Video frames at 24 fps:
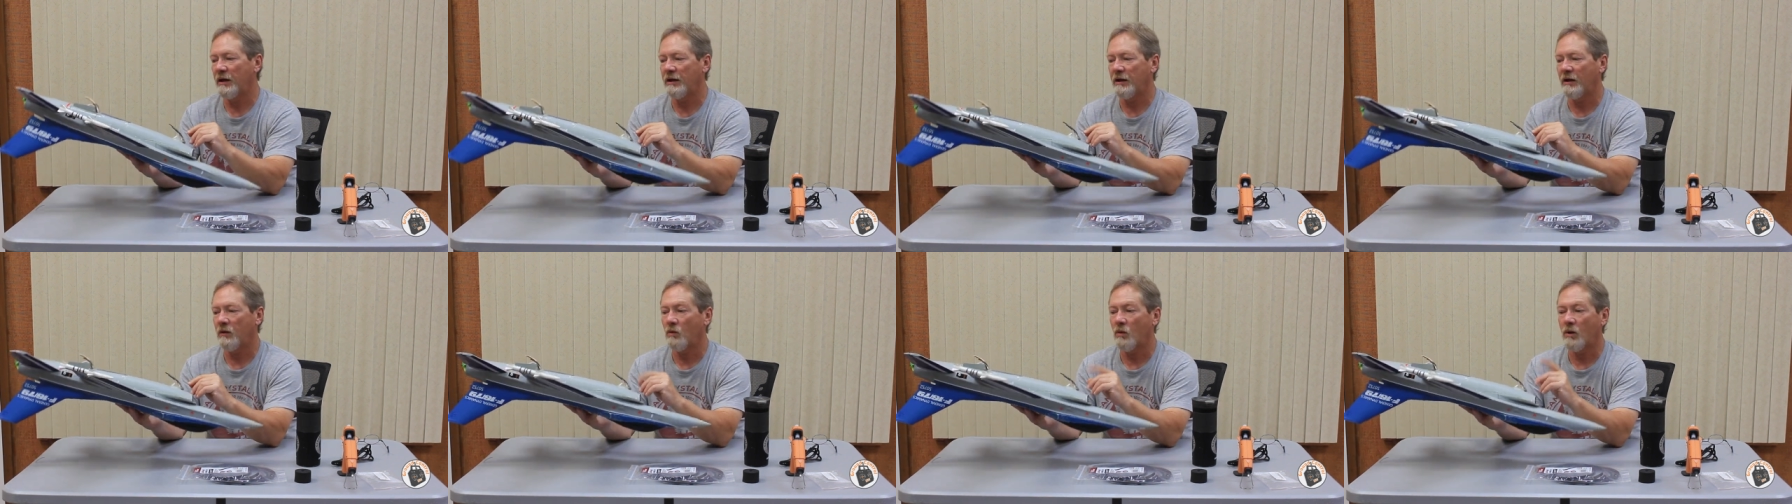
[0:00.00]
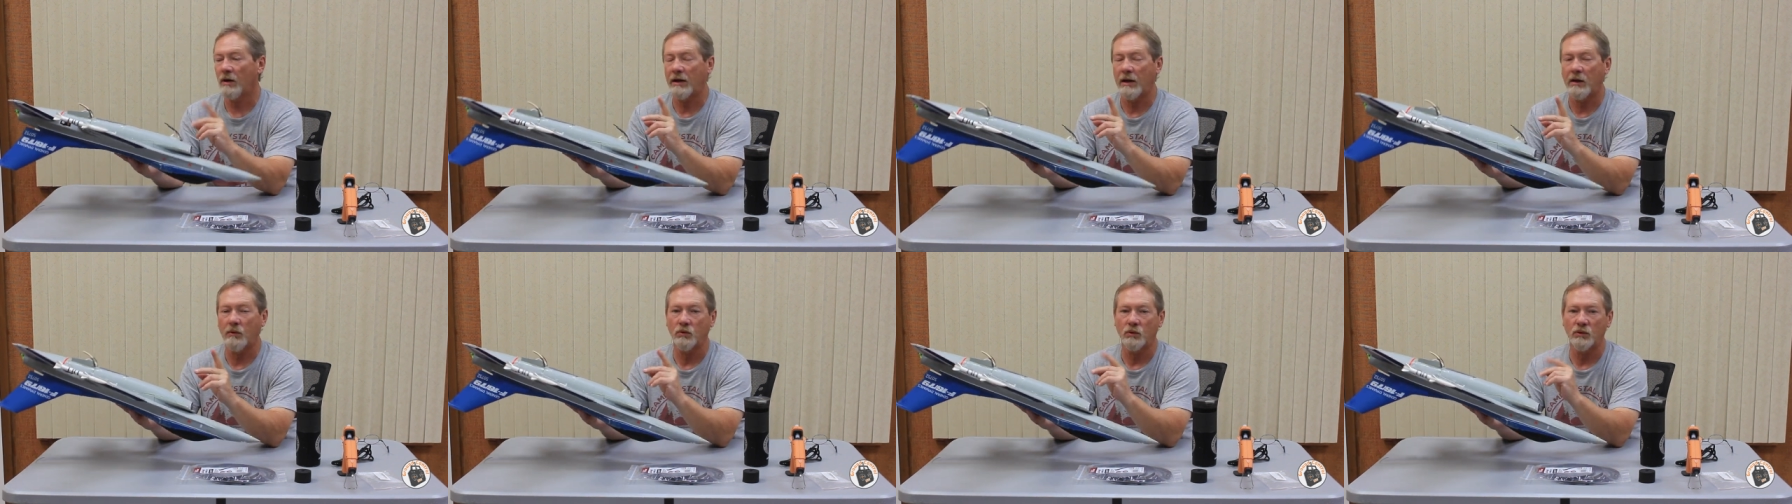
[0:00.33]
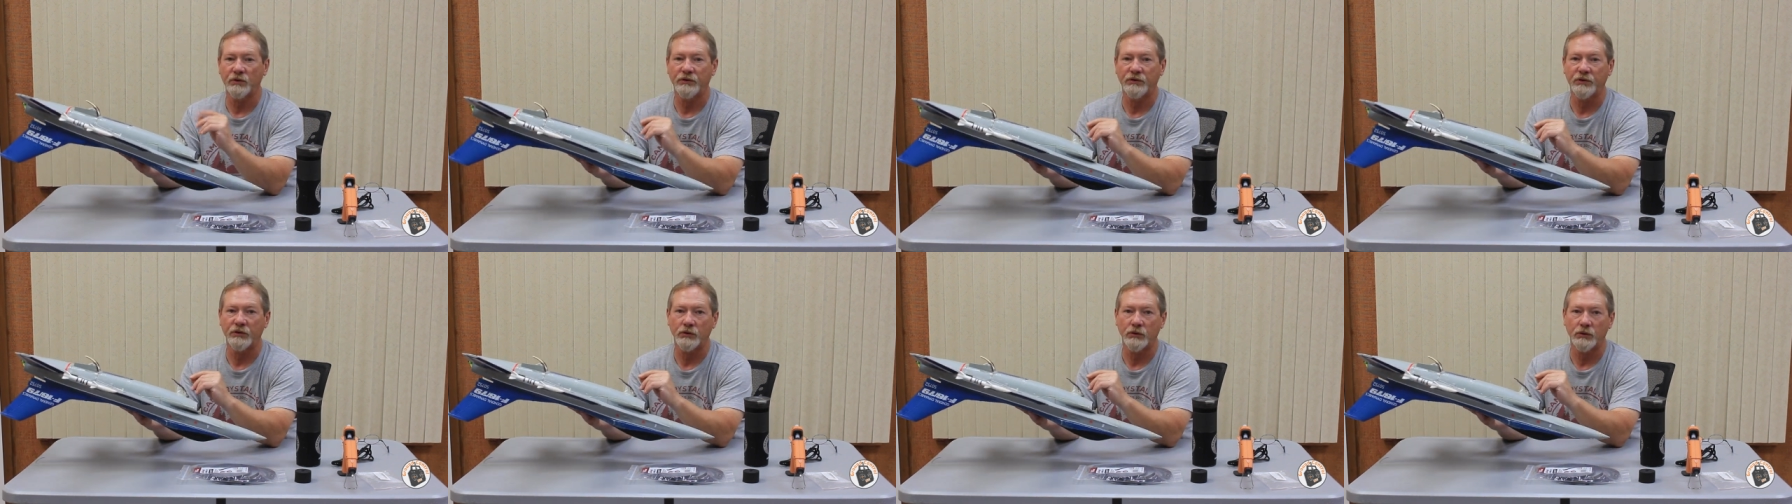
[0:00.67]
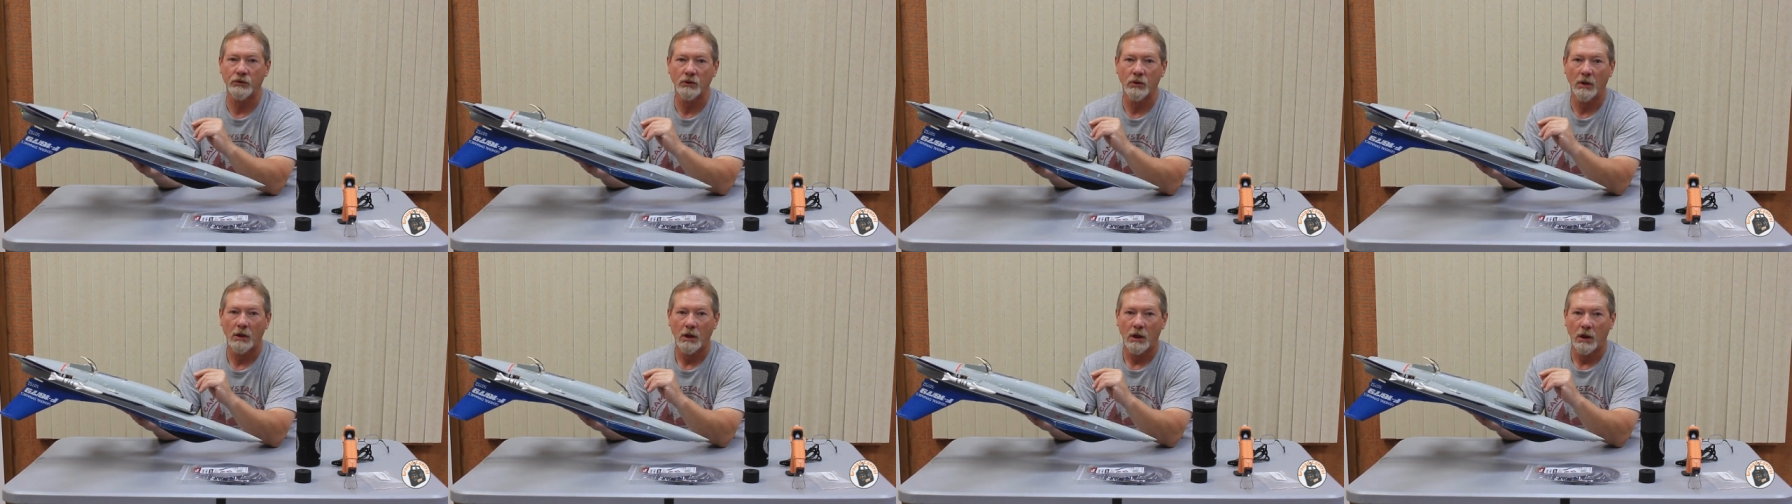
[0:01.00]
and what I will
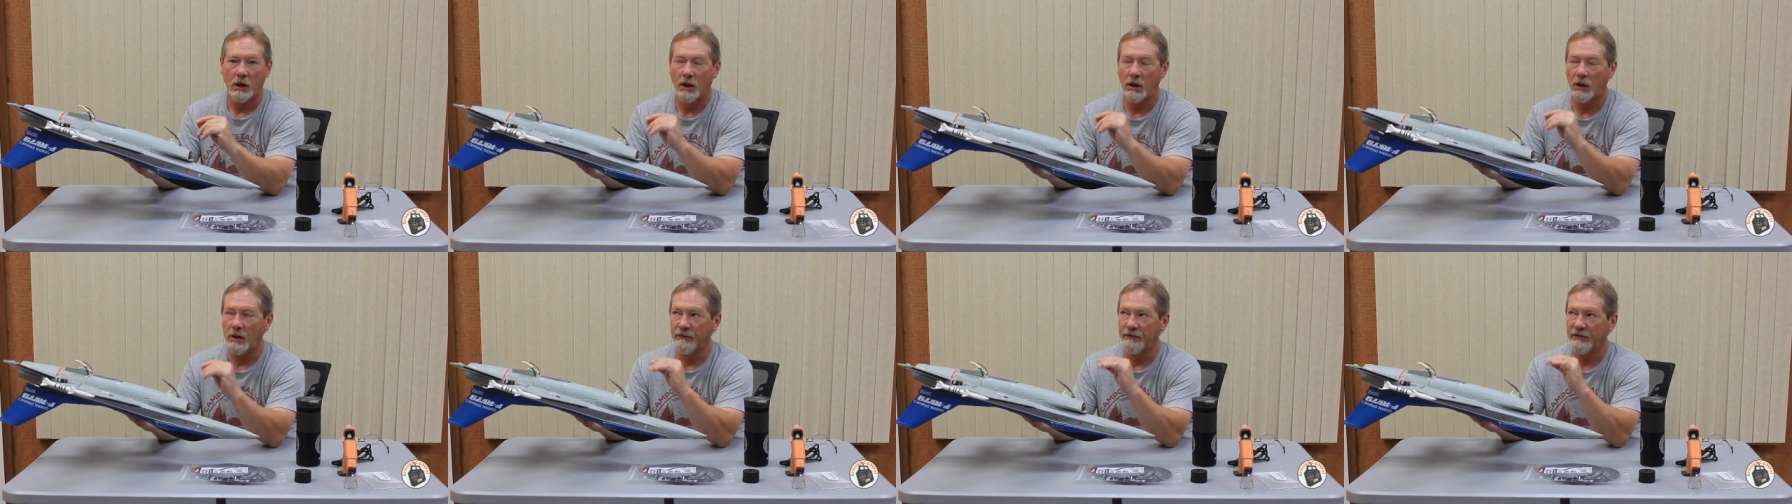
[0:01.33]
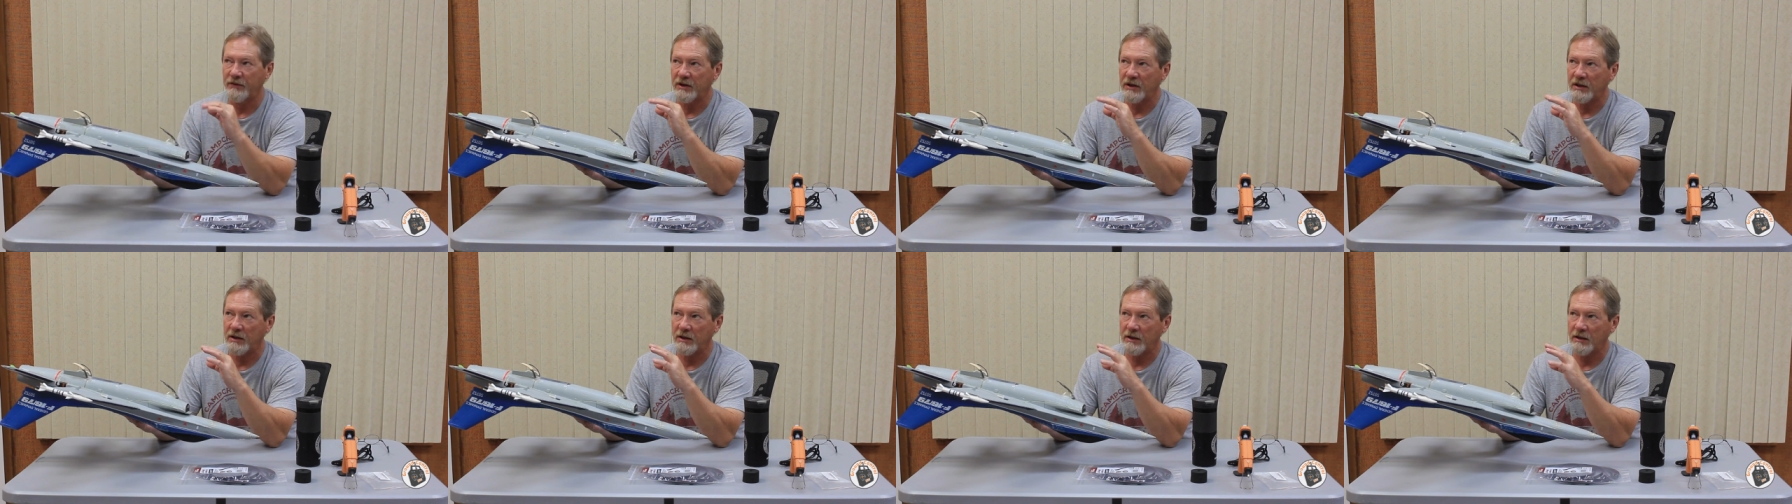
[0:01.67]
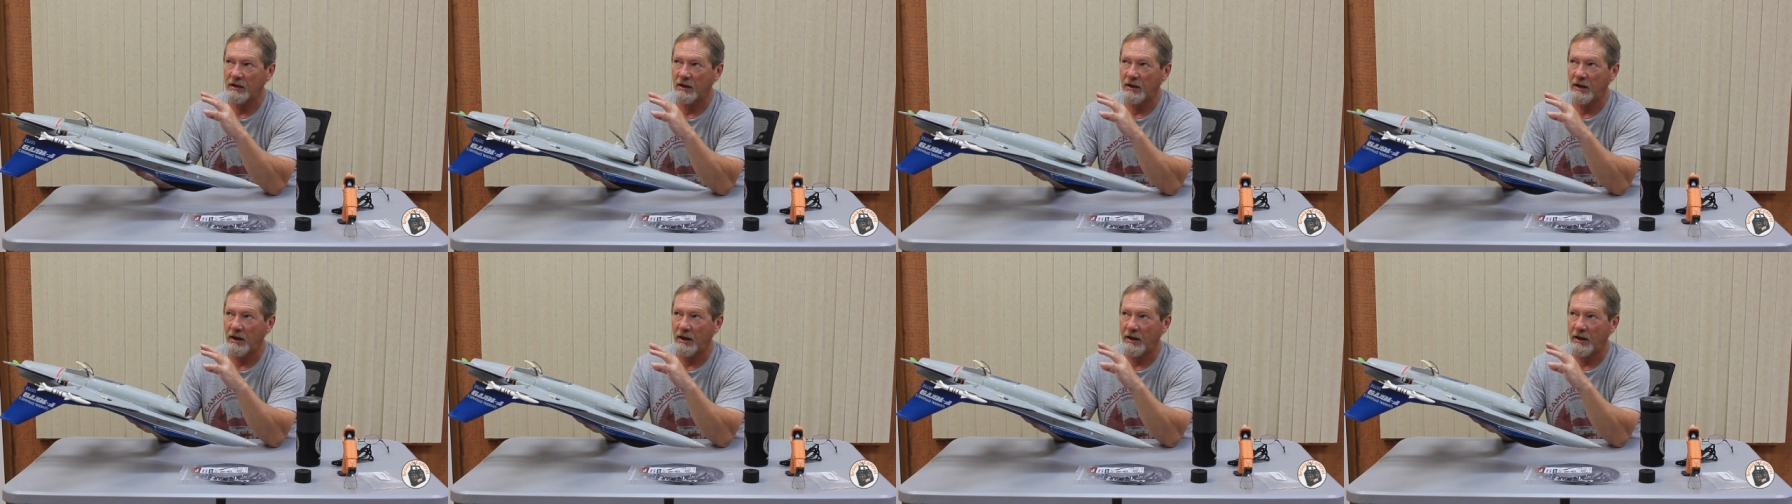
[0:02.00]
do on the